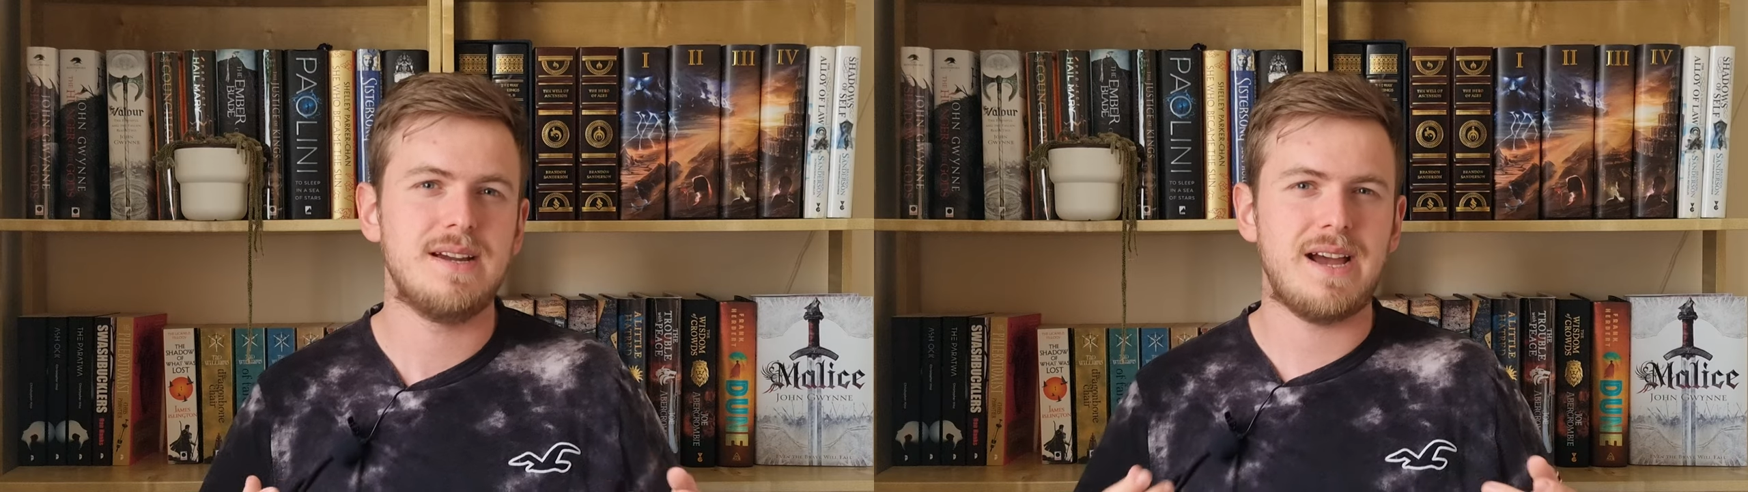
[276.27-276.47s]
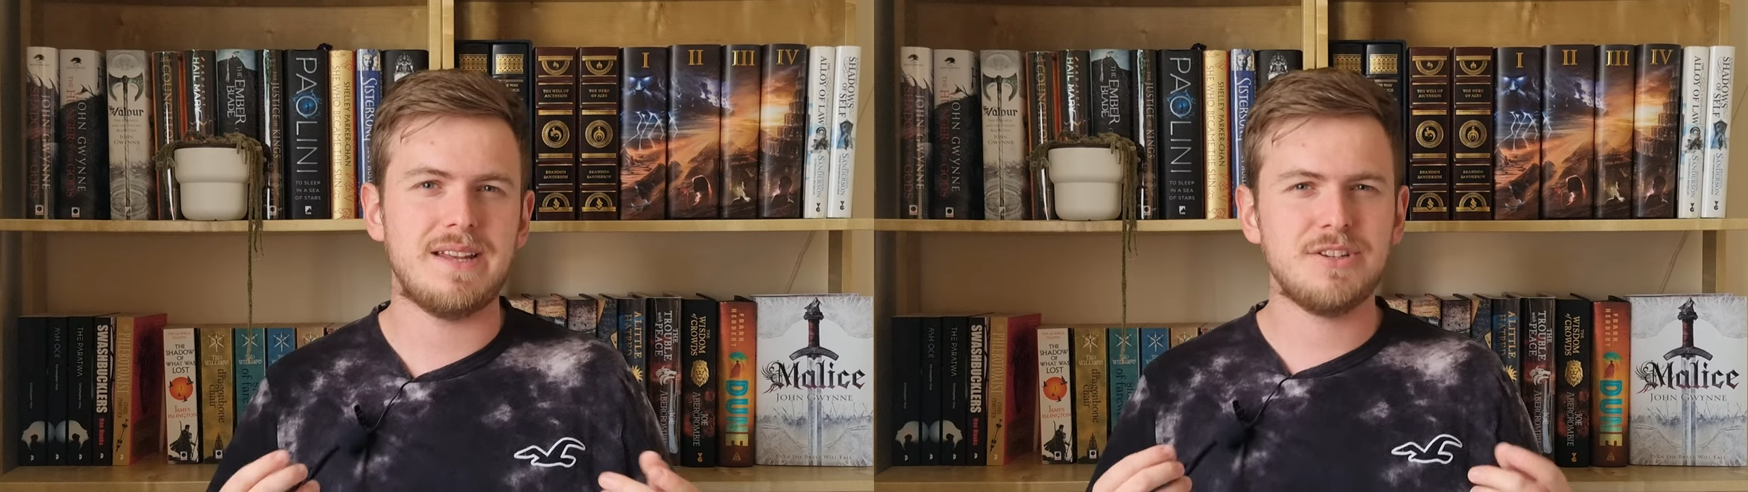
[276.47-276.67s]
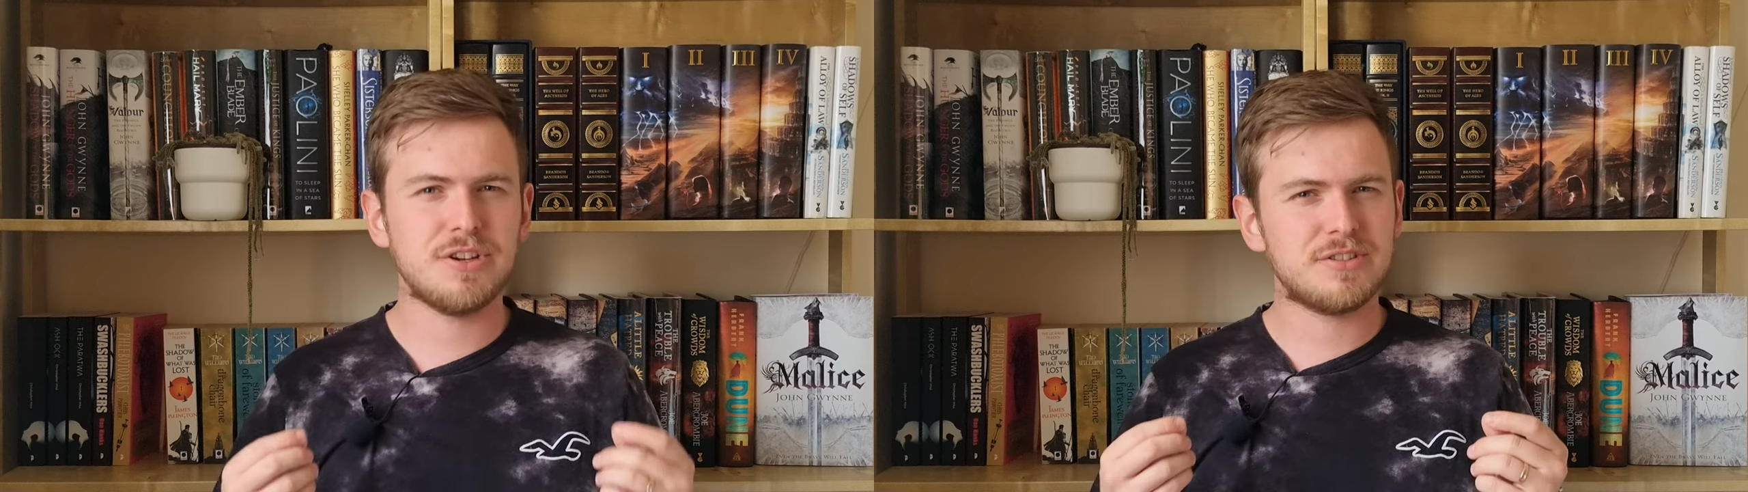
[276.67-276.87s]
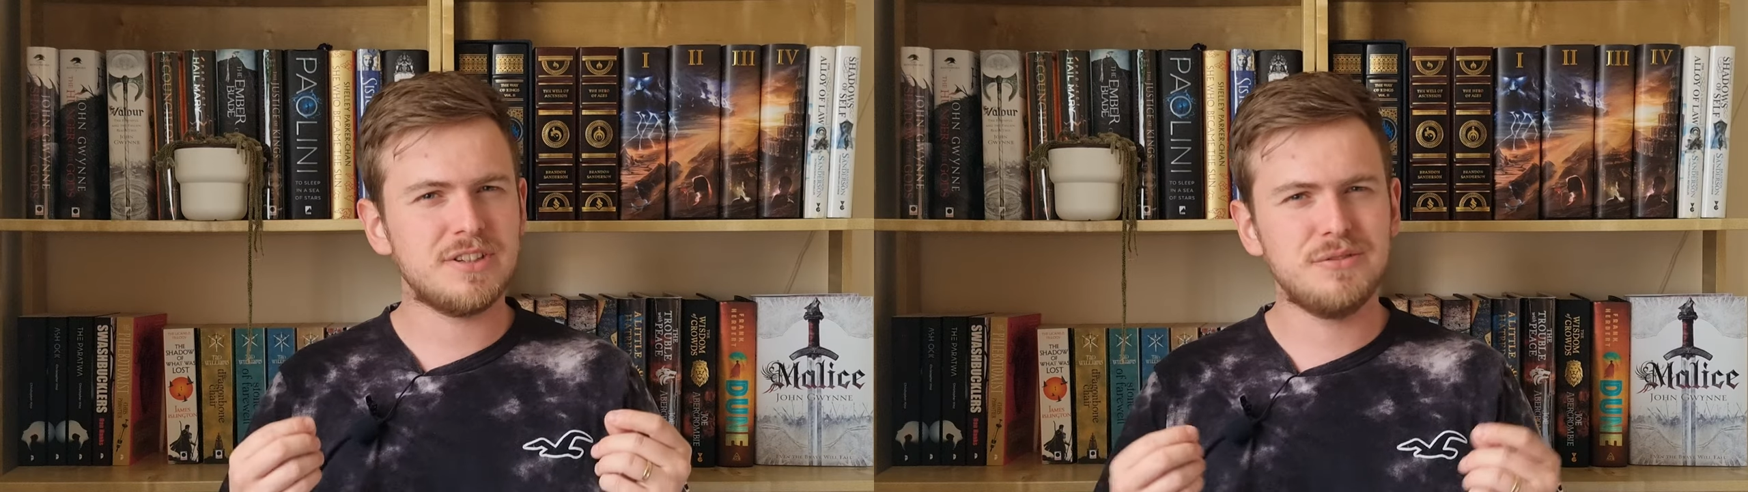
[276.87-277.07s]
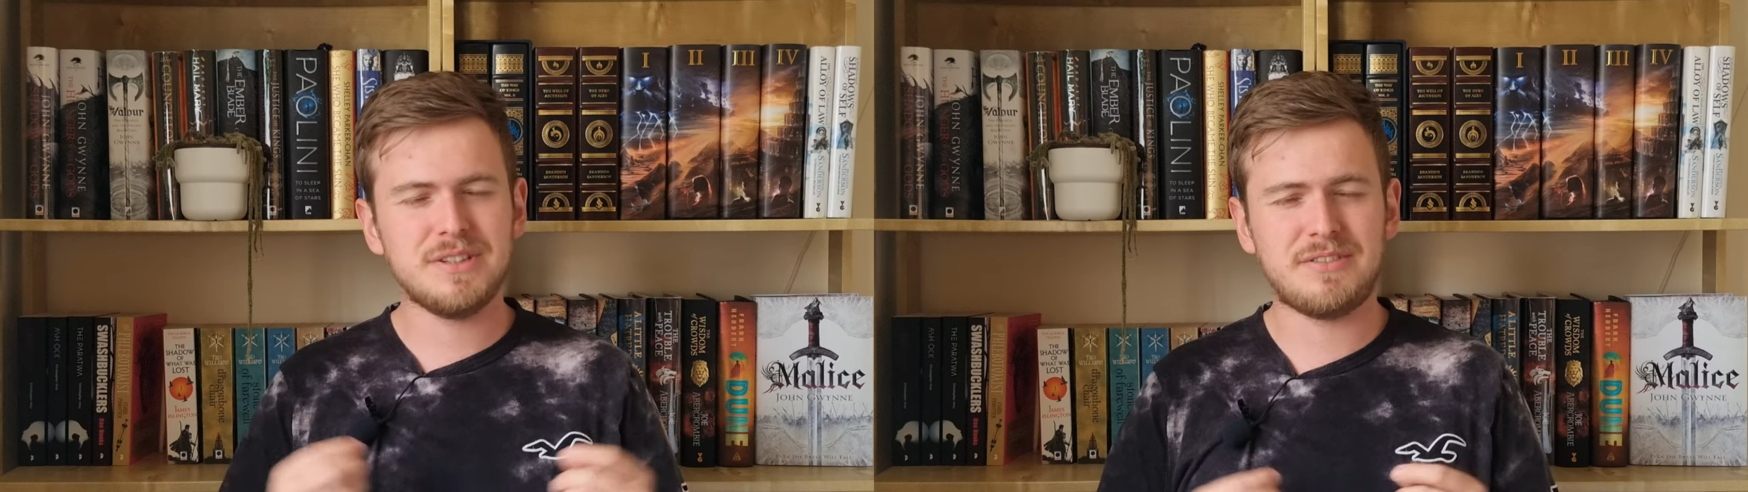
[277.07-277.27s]
and it just
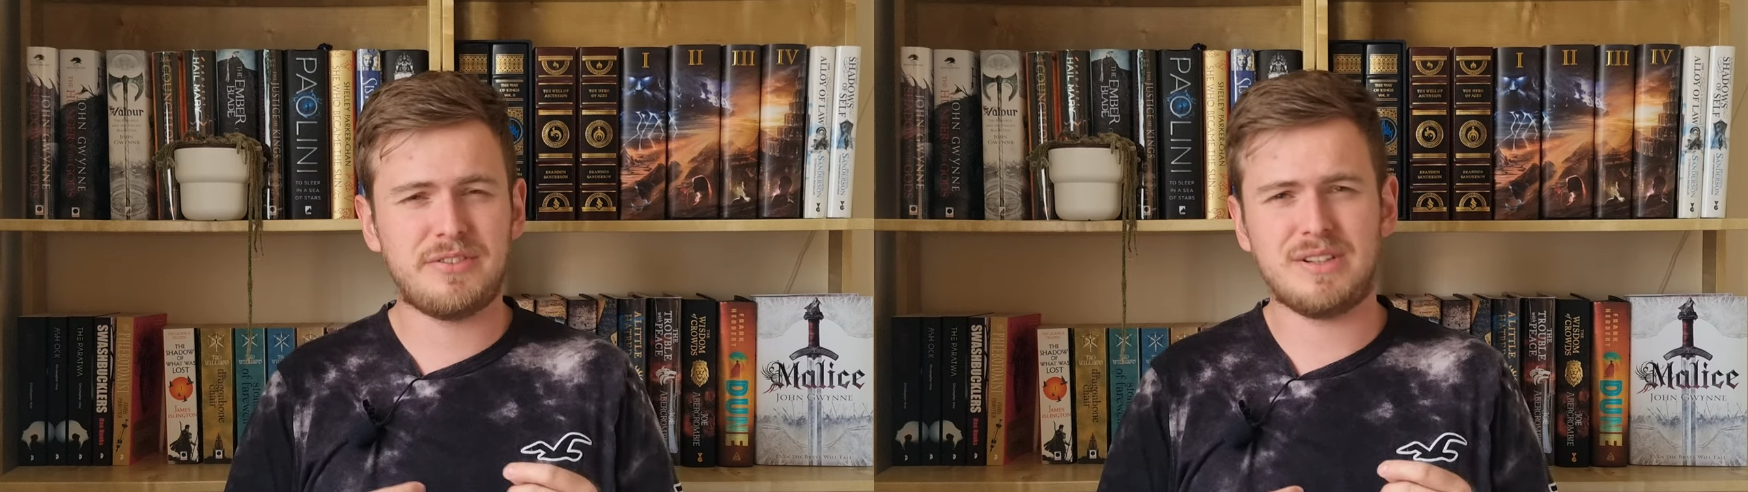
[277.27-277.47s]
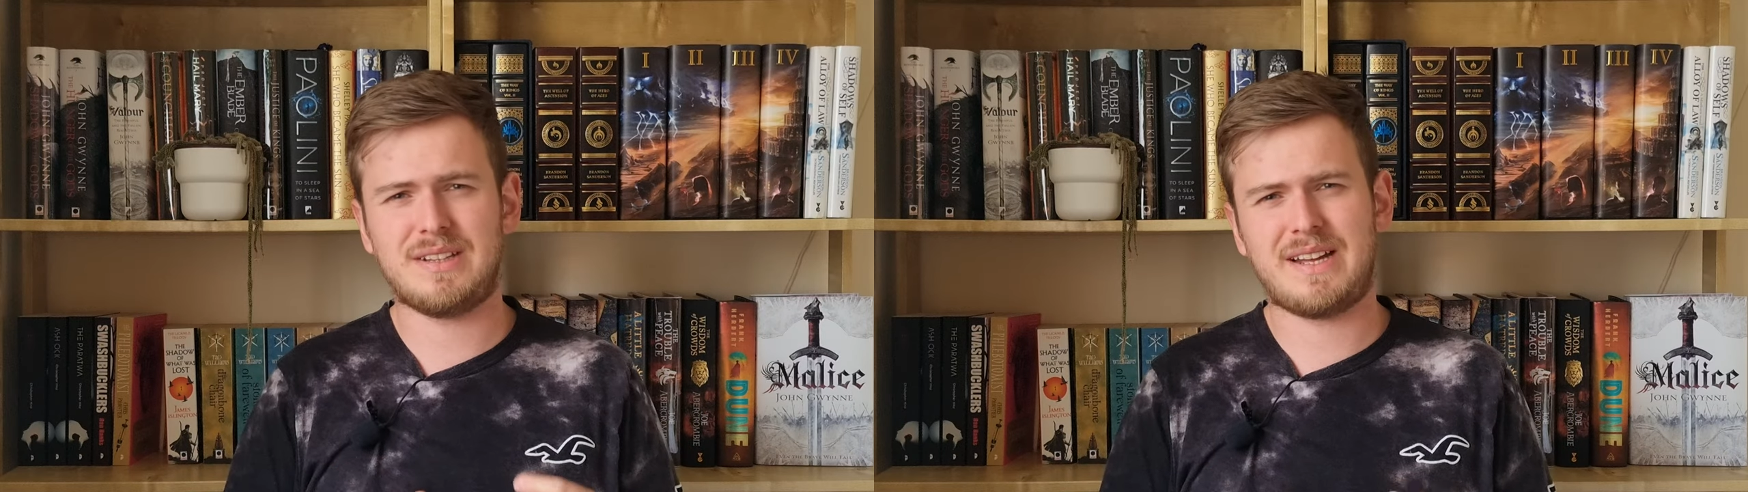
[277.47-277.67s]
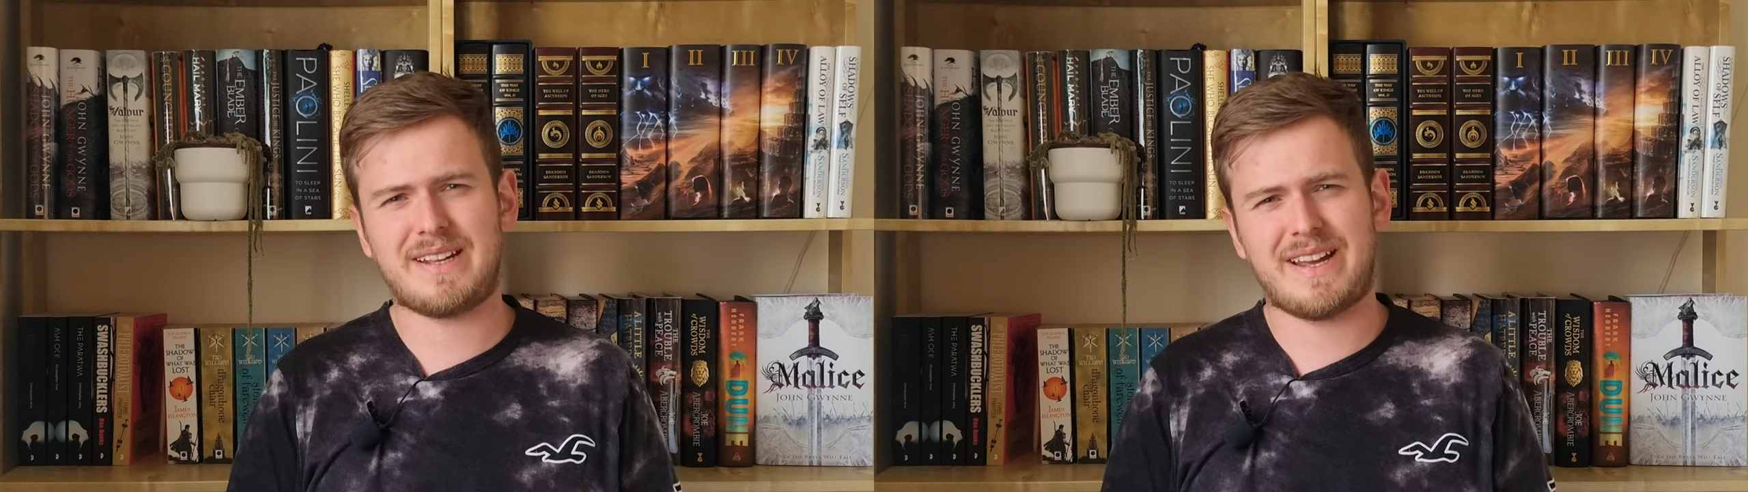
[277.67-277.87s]
didn't really feel like